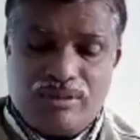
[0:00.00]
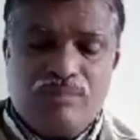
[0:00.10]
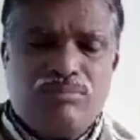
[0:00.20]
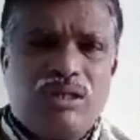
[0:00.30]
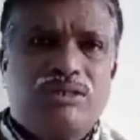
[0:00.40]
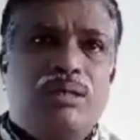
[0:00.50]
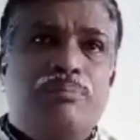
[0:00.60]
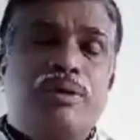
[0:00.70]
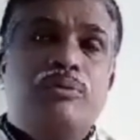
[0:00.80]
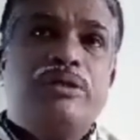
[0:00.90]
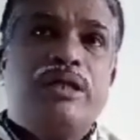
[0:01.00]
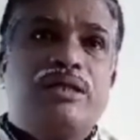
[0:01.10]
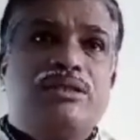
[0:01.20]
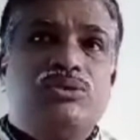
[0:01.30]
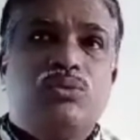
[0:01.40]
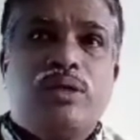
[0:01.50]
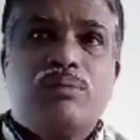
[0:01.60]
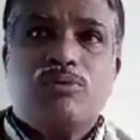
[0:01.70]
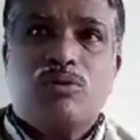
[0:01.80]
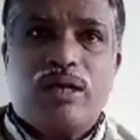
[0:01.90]
For example, we take the
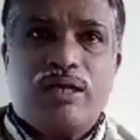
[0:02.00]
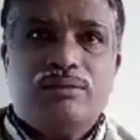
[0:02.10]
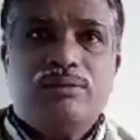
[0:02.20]
sodium chloride.